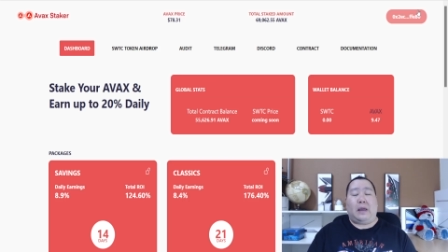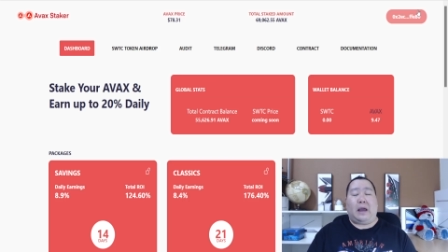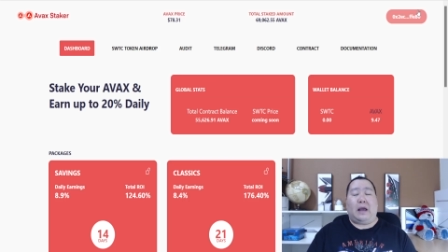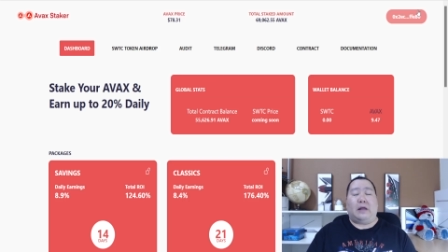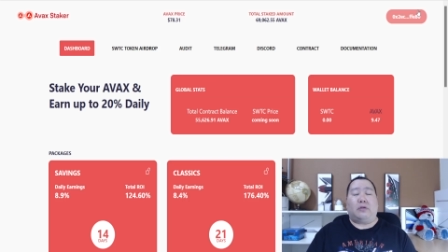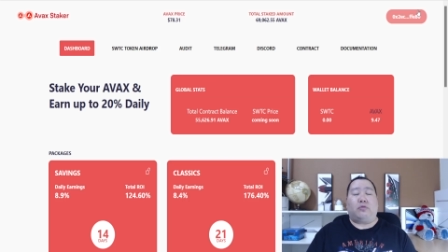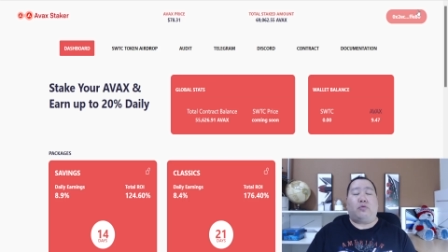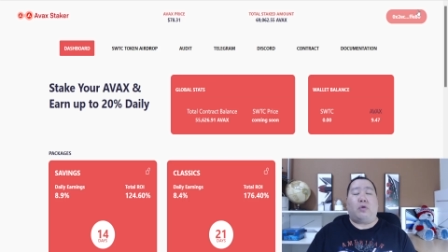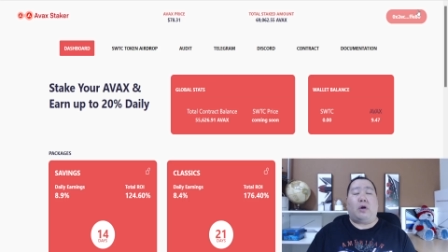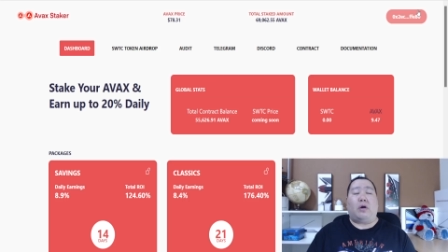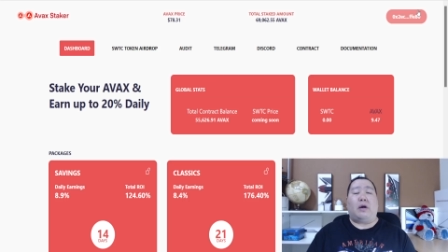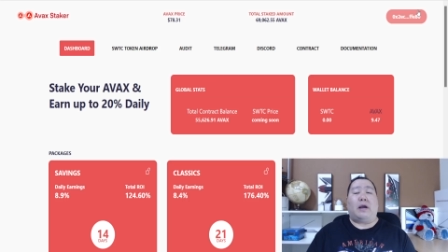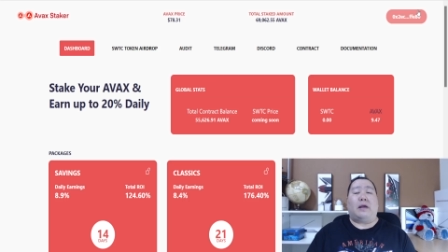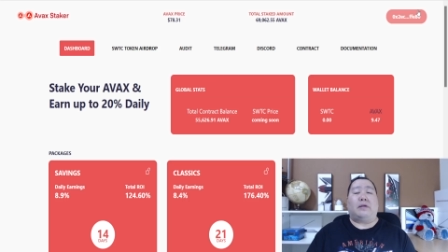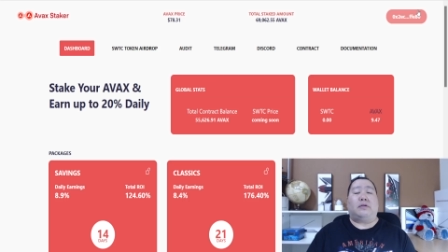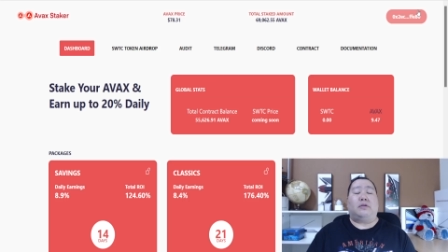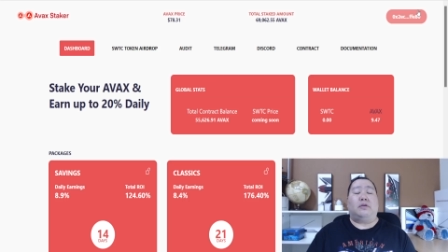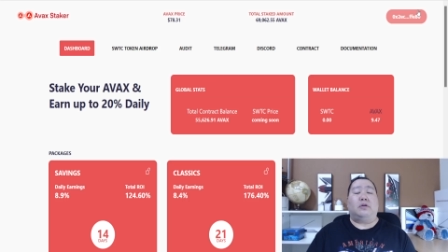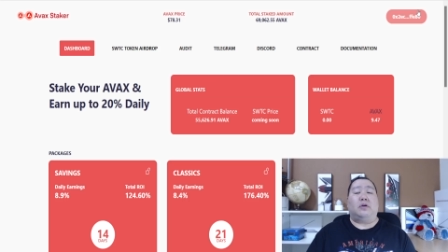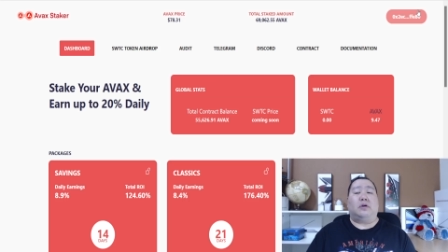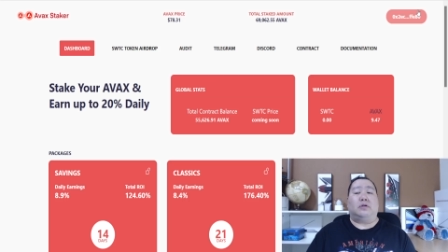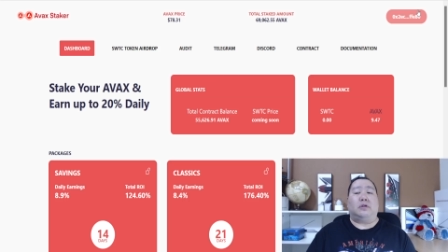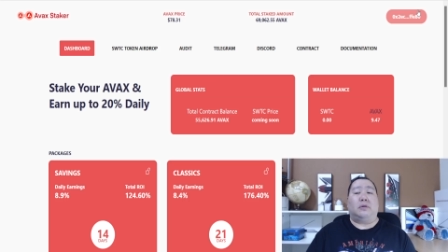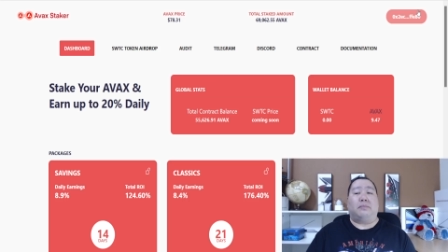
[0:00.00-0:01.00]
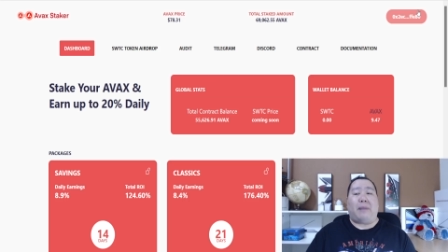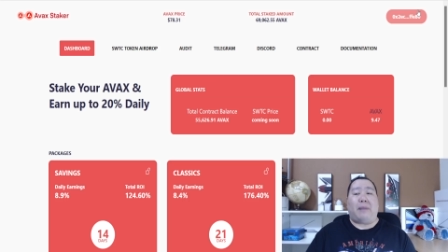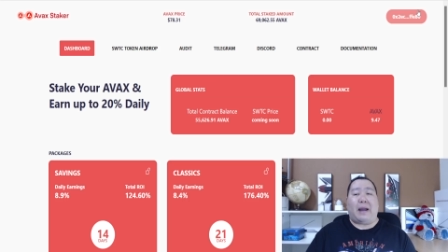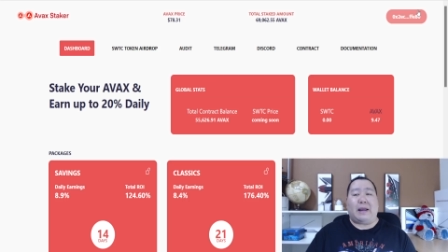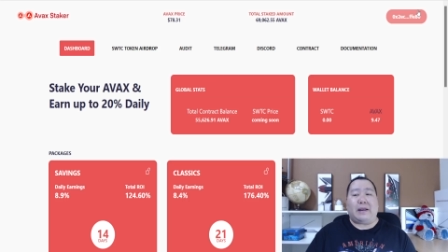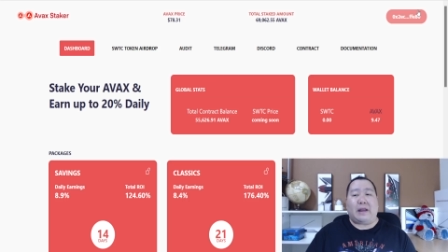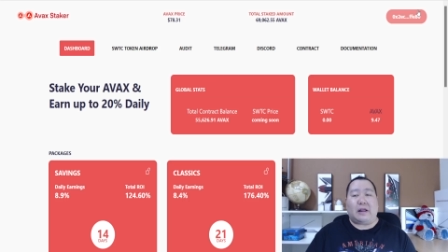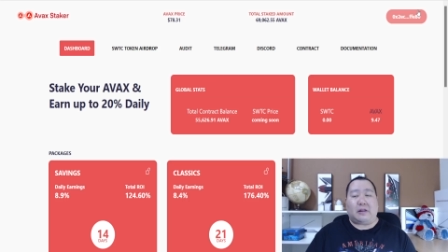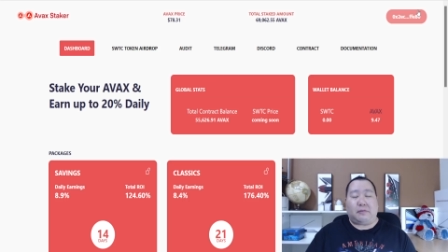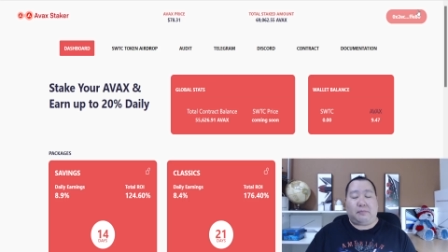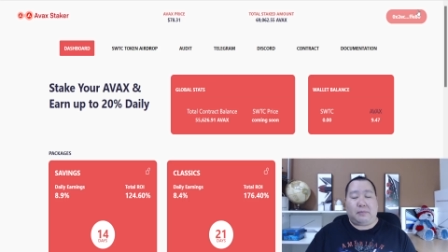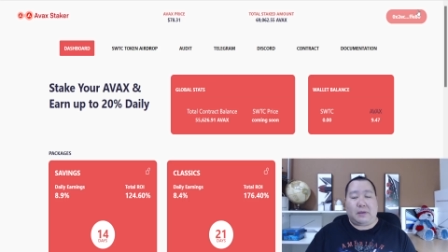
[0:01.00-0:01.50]
as well as, you know, the
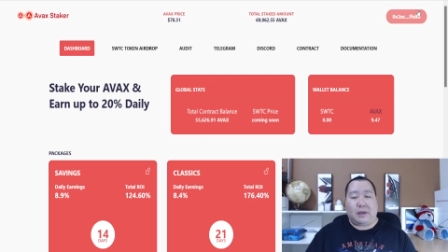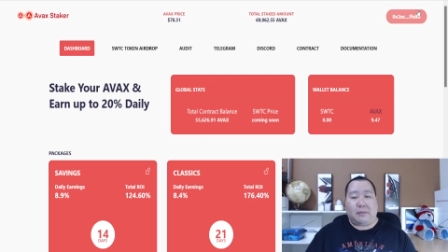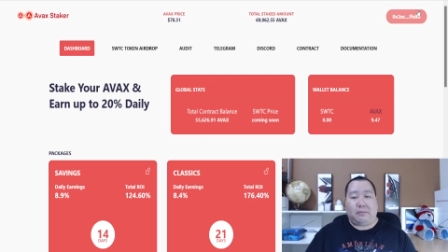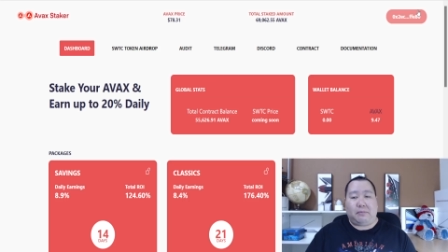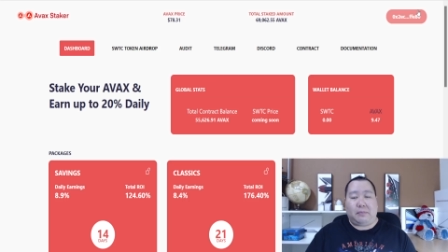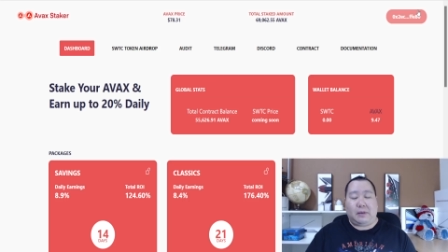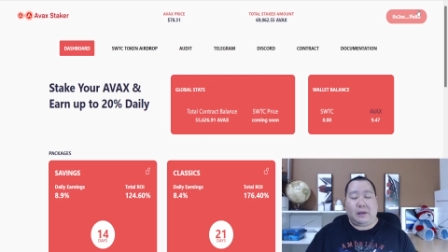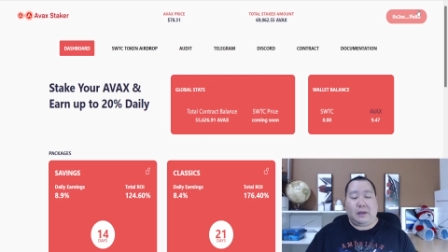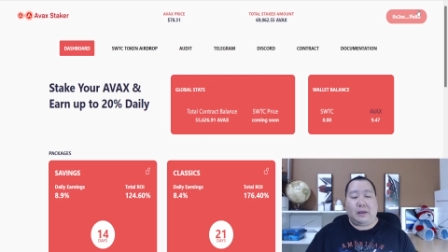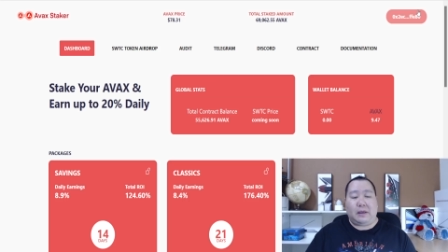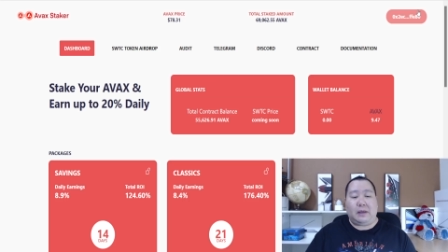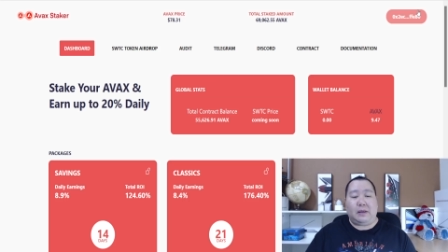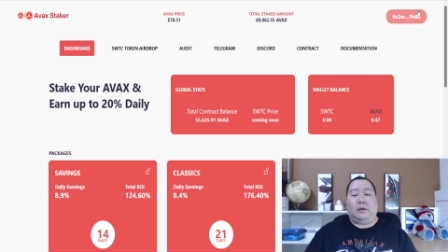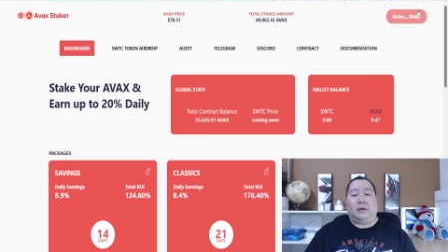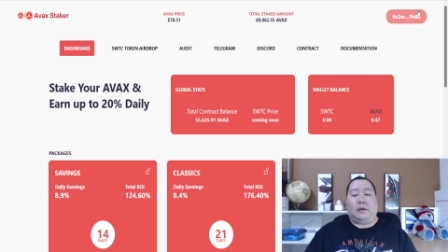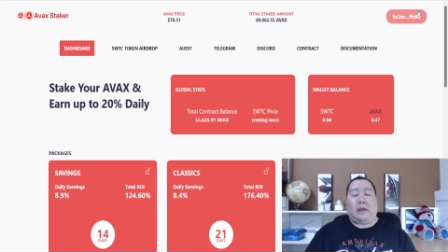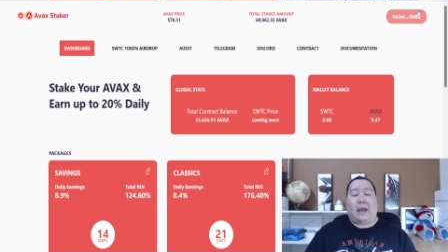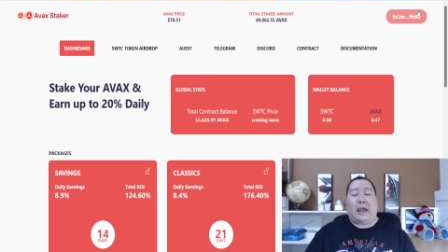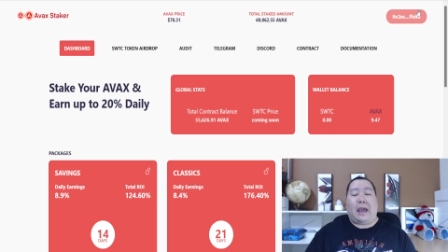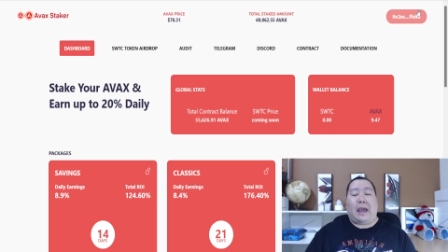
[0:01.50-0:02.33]
Binance BNB,